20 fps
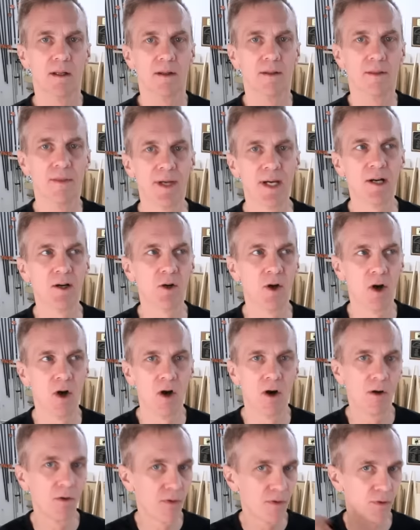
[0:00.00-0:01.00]
There
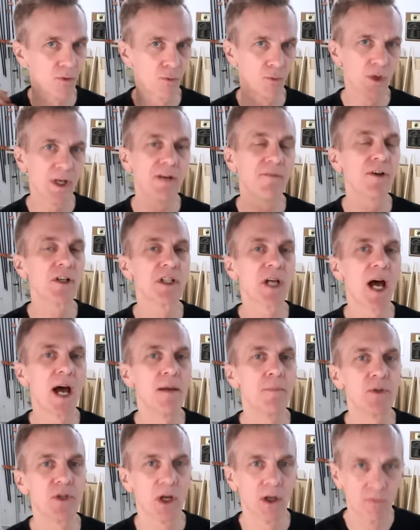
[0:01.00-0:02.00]
are three different
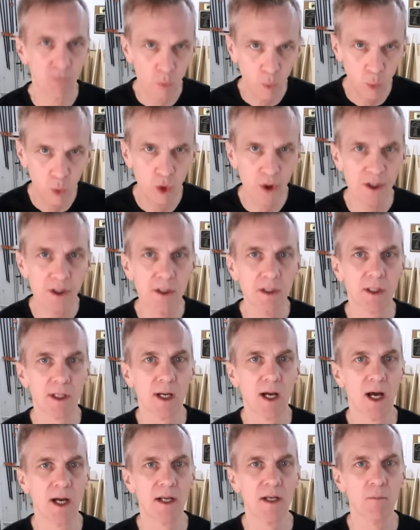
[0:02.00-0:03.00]
types of wooden
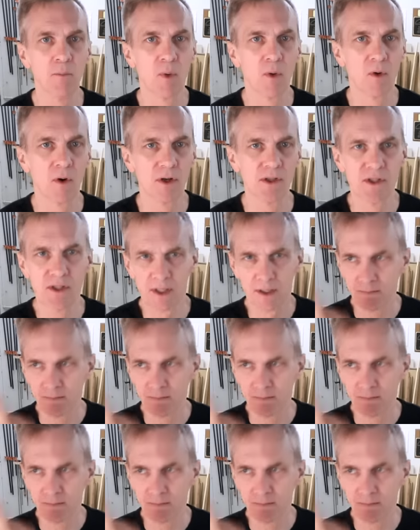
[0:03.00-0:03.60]
cutting boards.